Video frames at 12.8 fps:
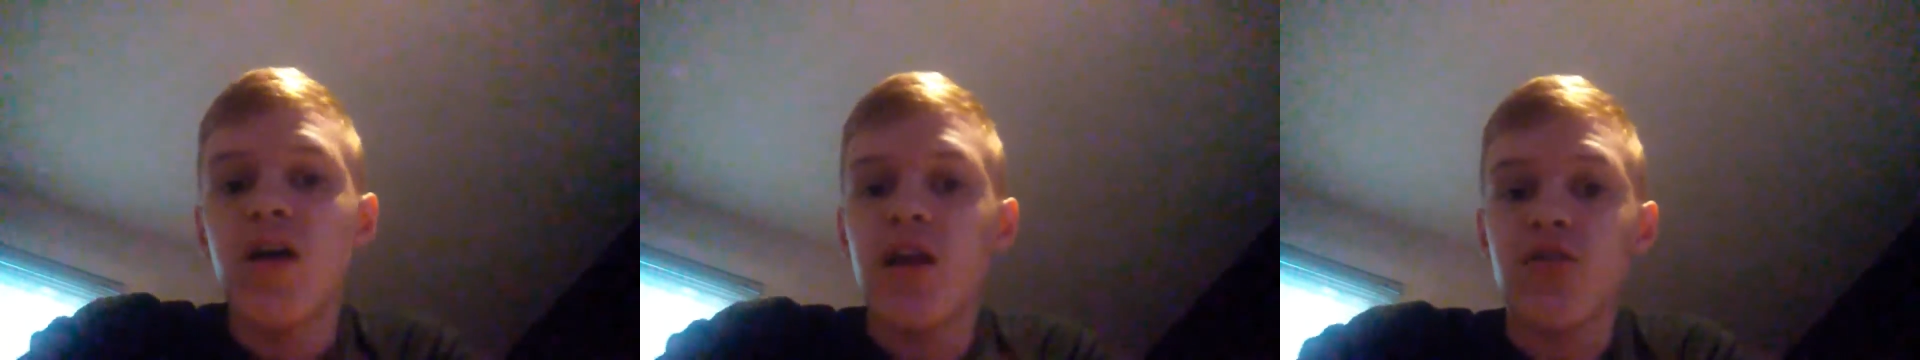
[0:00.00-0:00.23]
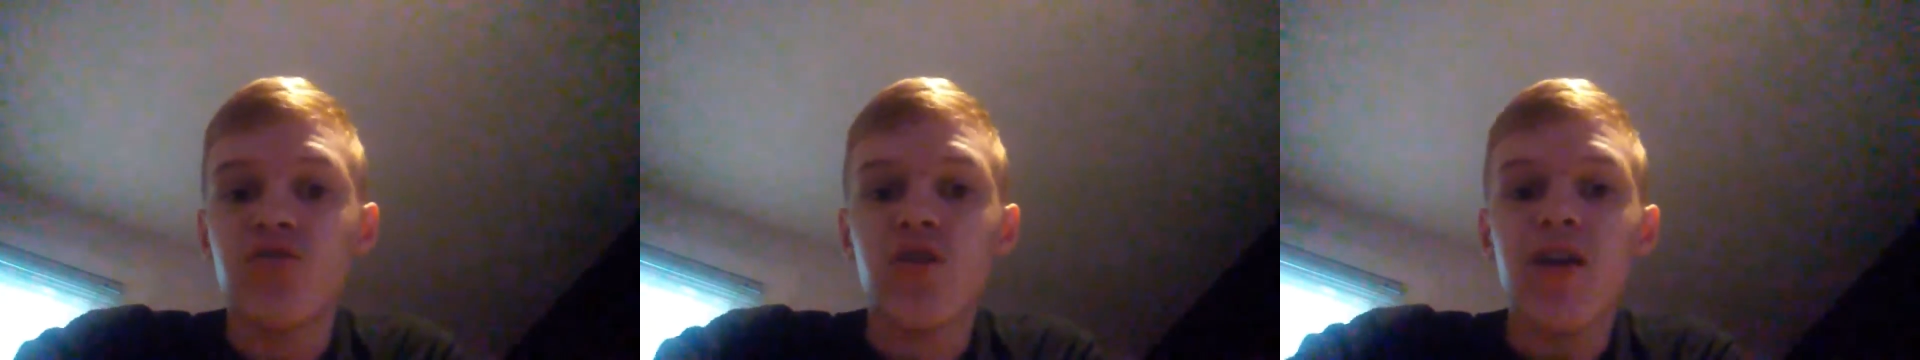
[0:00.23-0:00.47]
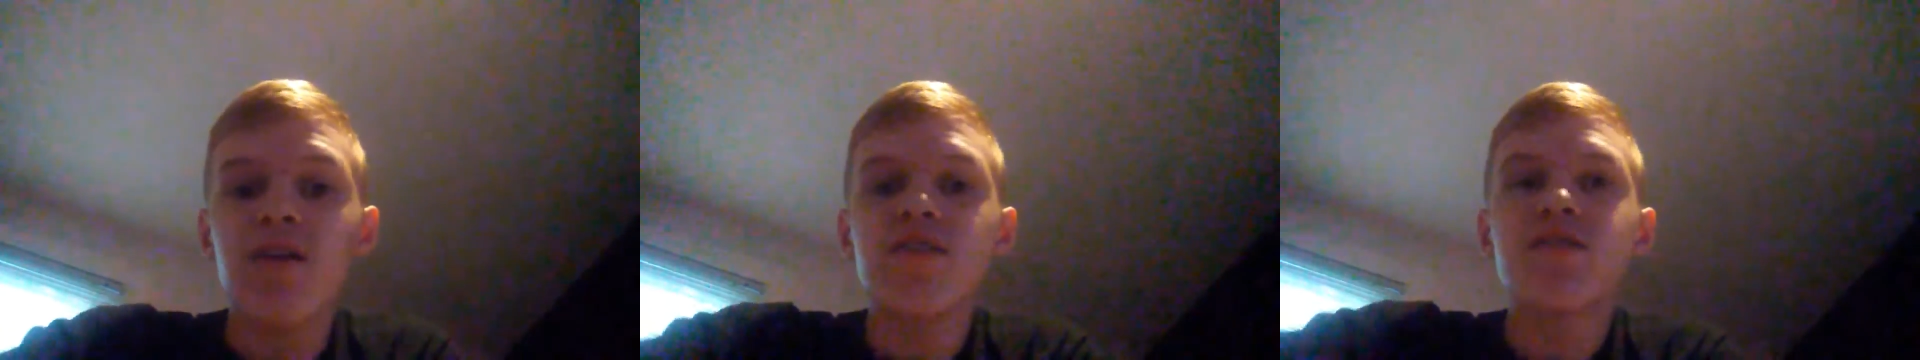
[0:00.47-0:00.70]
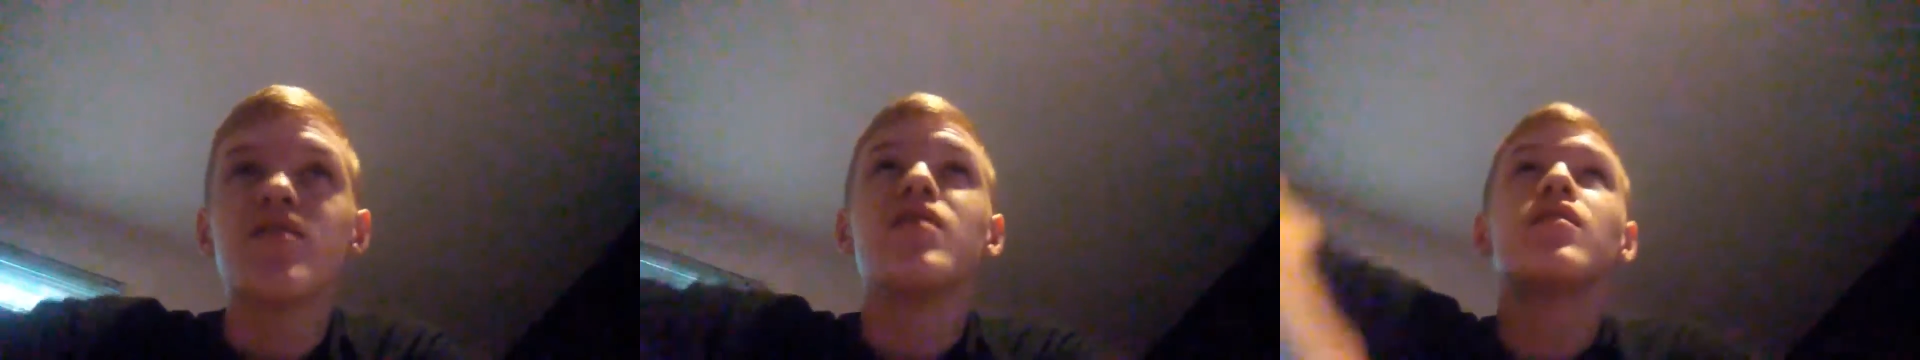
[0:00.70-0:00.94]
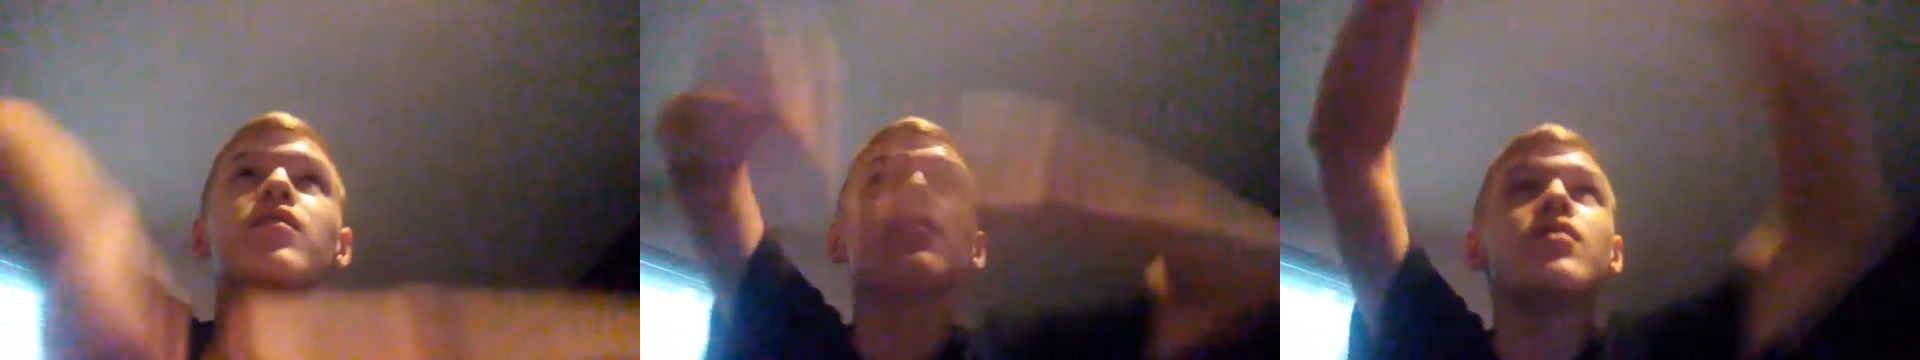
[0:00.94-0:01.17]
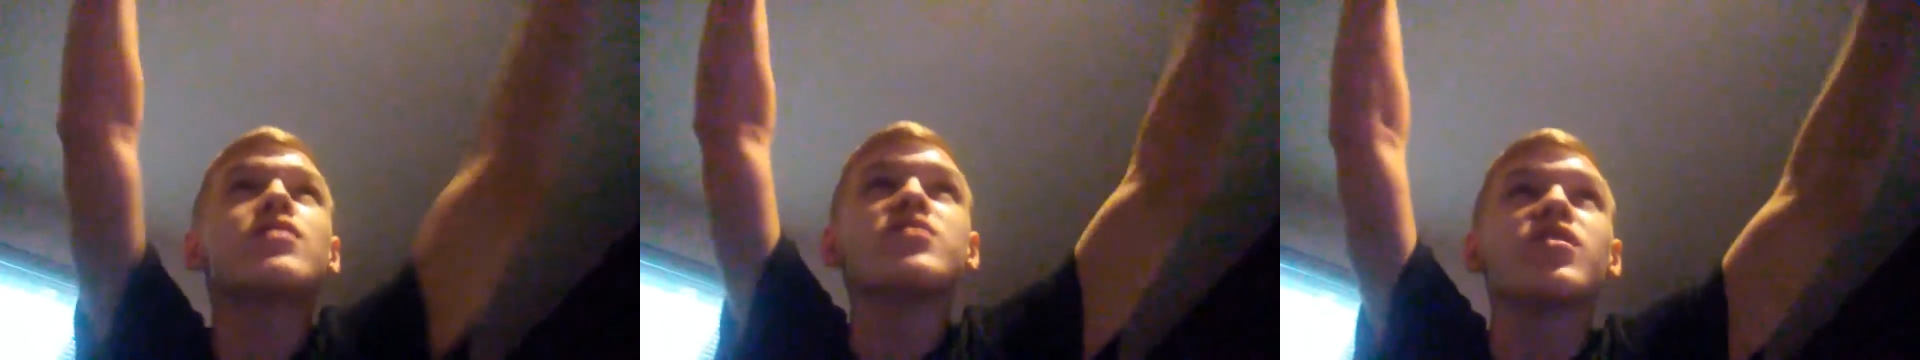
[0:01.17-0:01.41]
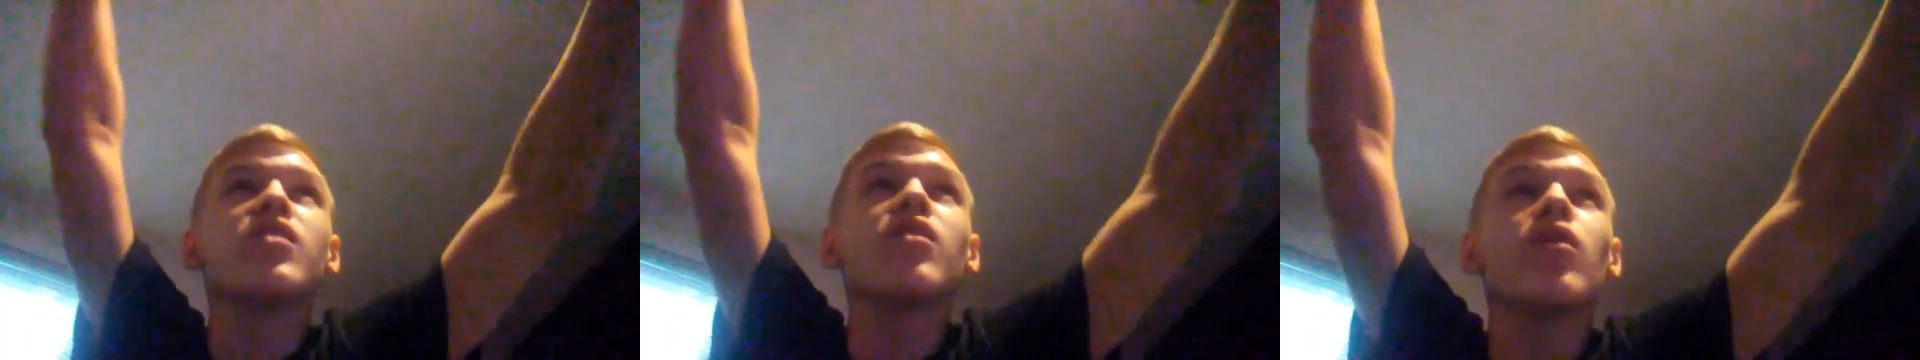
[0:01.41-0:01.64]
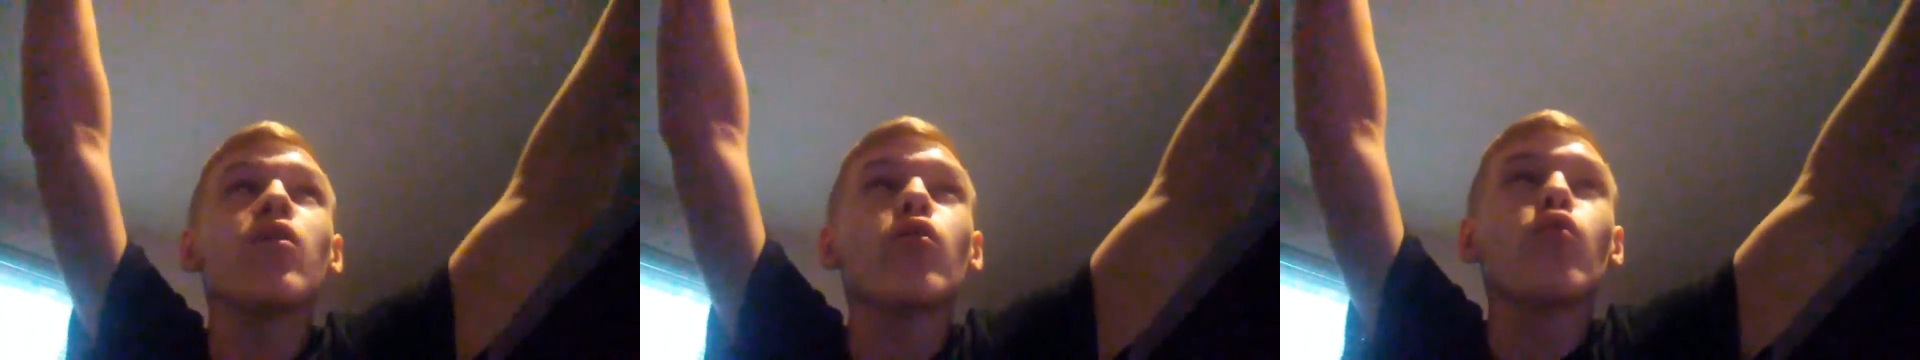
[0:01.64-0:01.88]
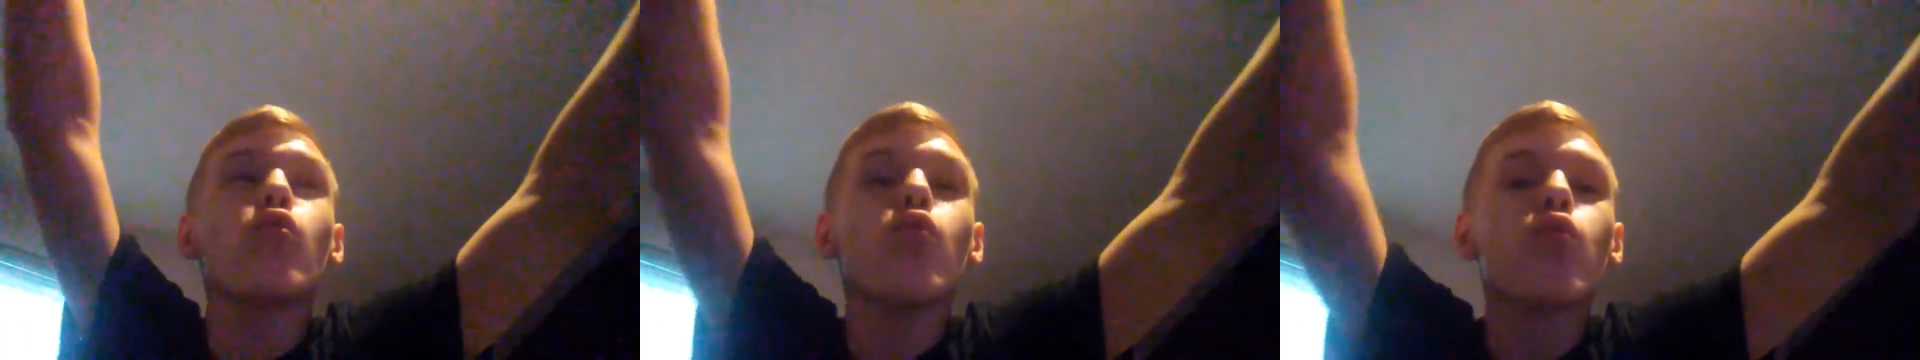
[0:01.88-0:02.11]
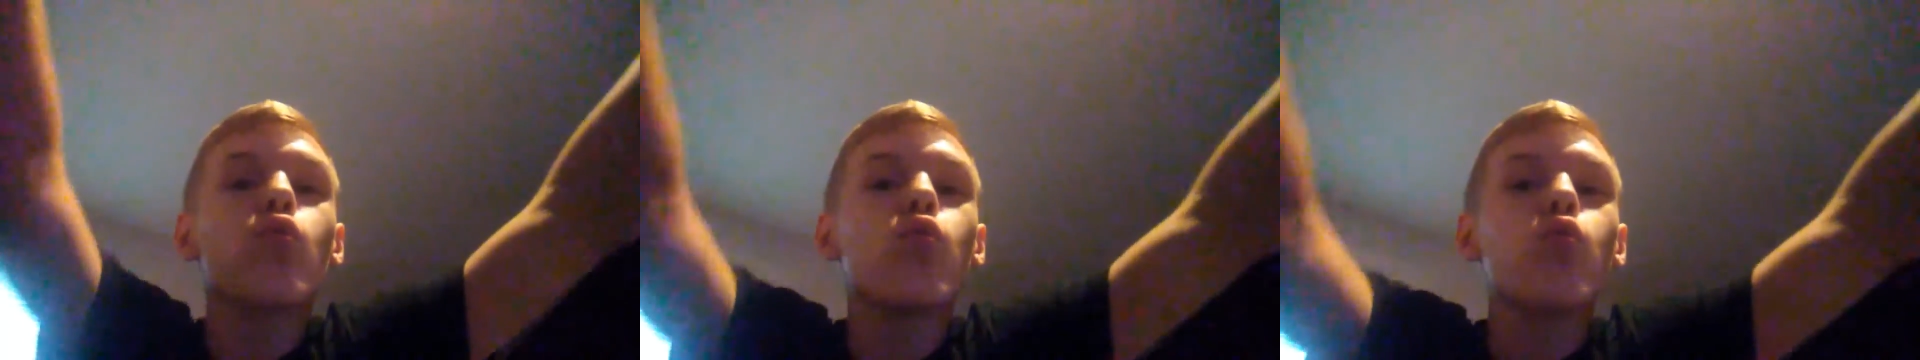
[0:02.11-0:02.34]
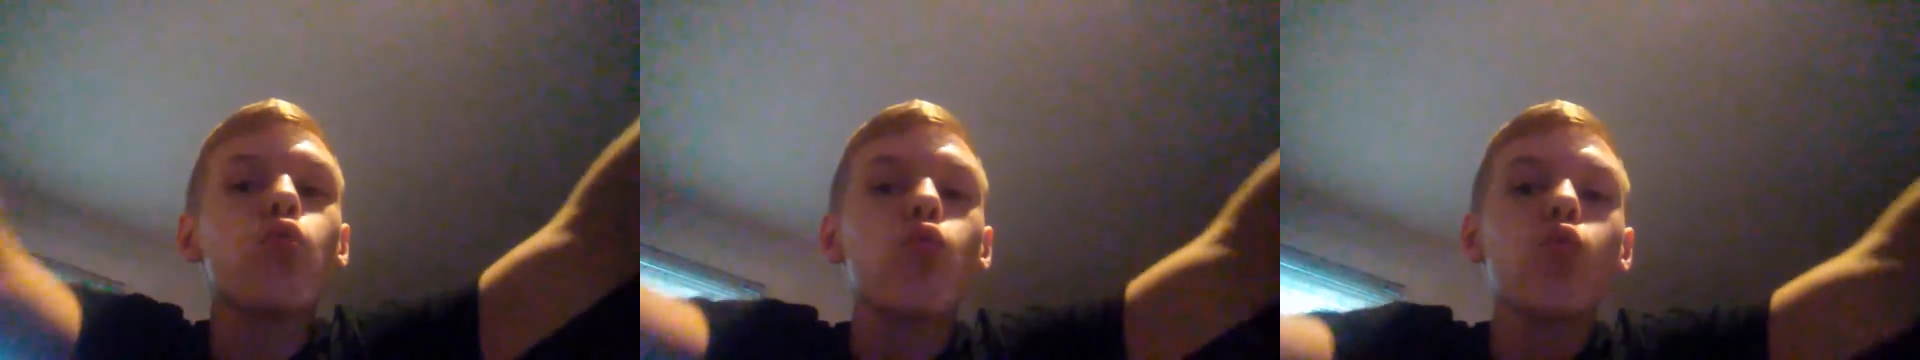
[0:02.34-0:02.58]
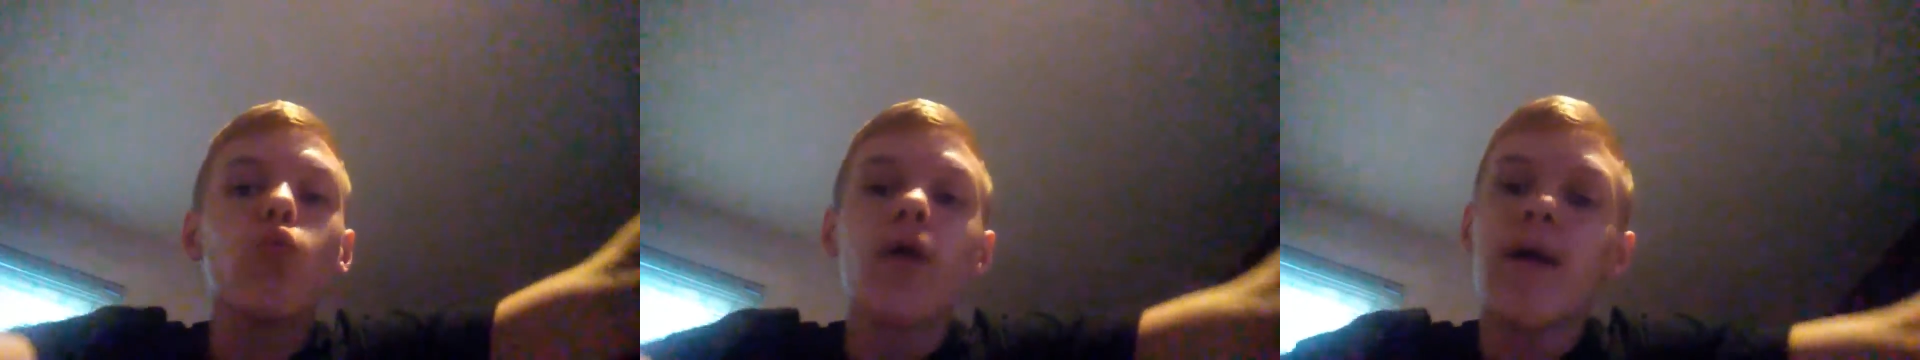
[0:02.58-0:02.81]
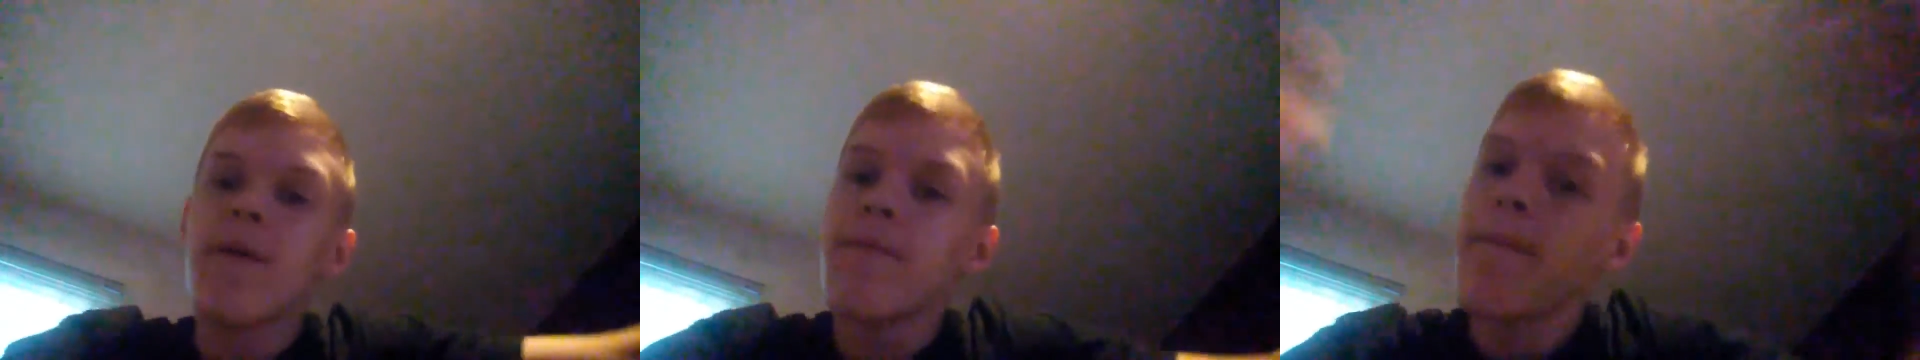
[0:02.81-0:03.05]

And I'll see you guys next year!